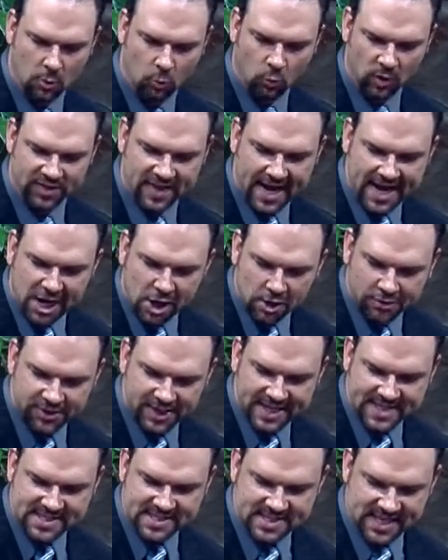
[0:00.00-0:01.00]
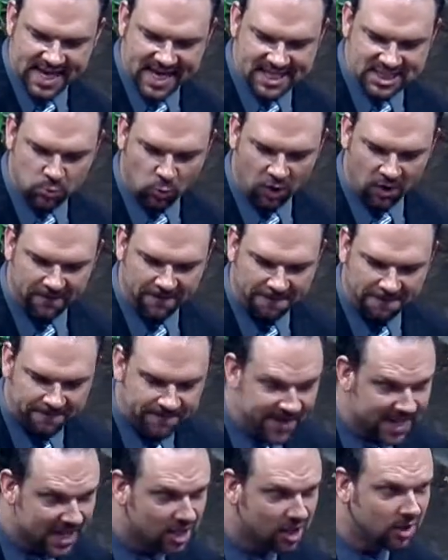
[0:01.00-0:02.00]
When they heard these things, were
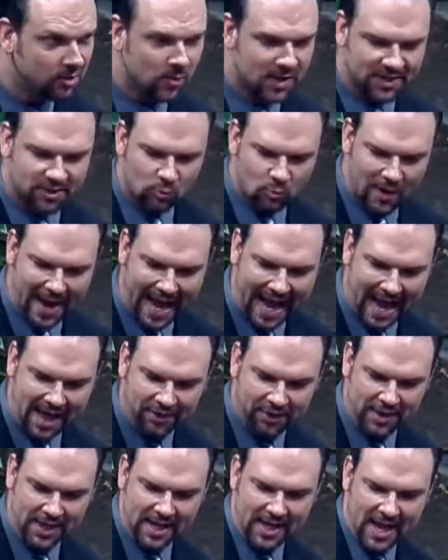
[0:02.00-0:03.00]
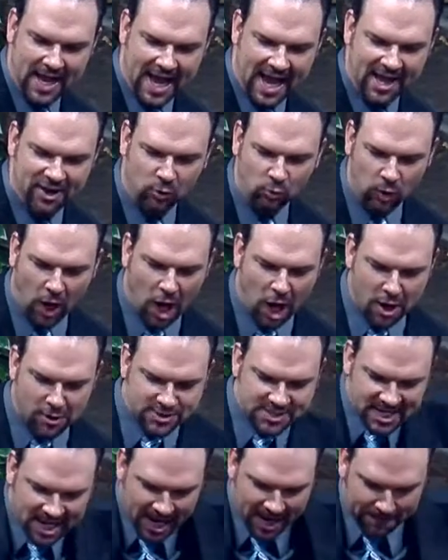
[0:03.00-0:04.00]
filled with wrath and
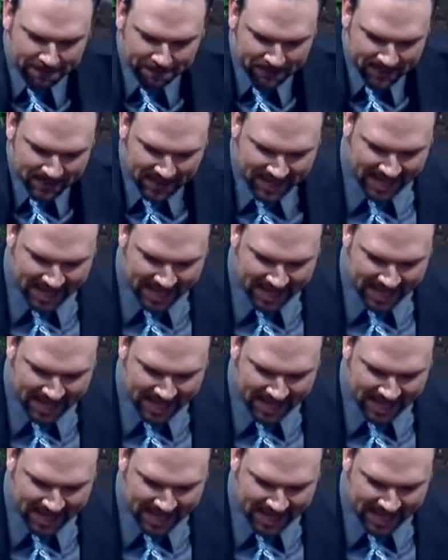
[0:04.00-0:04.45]
rose up